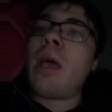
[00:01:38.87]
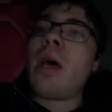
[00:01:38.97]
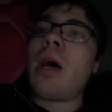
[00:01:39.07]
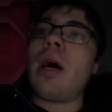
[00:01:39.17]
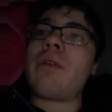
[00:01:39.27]

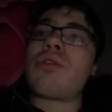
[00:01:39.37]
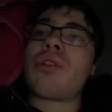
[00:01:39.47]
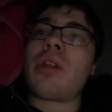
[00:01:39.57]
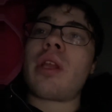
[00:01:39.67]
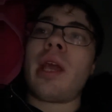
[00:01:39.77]
you
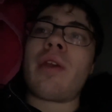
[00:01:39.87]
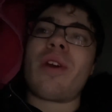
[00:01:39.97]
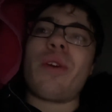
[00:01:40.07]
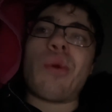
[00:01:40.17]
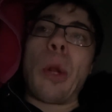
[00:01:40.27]
should get
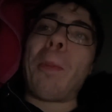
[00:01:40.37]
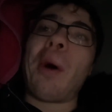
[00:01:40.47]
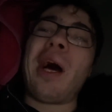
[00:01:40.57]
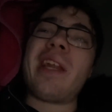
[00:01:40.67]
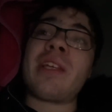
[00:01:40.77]
your Uno
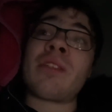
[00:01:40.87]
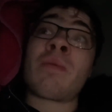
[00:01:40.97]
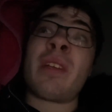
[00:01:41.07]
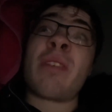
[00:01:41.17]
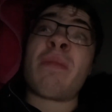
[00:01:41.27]
mod in
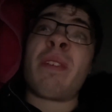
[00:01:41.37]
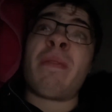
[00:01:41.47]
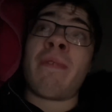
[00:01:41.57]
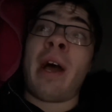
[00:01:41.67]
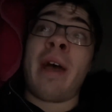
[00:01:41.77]

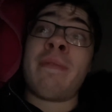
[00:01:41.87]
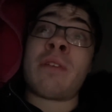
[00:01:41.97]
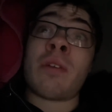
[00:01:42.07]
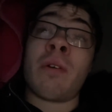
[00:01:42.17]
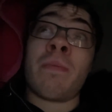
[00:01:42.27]
2025.
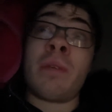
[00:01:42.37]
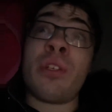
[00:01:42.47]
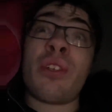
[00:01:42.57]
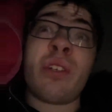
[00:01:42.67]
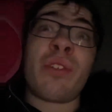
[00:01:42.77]
So be
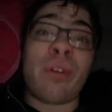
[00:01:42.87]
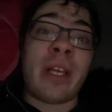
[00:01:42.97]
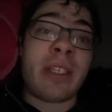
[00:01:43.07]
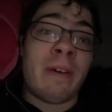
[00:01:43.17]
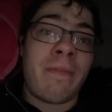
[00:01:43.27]
sure to try
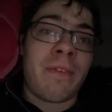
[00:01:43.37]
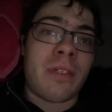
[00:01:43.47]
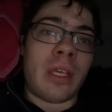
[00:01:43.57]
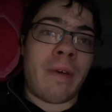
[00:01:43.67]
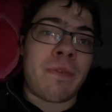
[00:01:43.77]
this out for
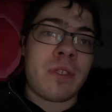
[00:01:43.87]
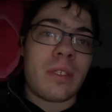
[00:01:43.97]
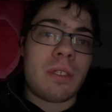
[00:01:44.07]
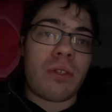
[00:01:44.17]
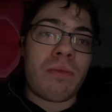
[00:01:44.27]
yourself because
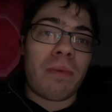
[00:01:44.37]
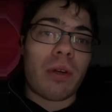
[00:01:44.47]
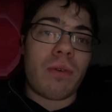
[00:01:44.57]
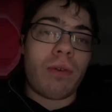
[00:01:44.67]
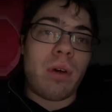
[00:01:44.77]
it's super
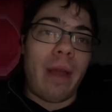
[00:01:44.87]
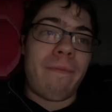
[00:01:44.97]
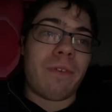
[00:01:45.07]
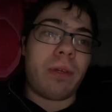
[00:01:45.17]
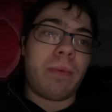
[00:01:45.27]
cool and it
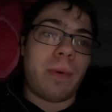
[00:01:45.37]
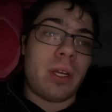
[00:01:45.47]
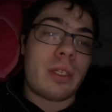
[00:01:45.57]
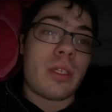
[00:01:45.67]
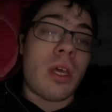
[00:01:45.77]
fully
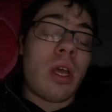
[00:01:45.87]
works.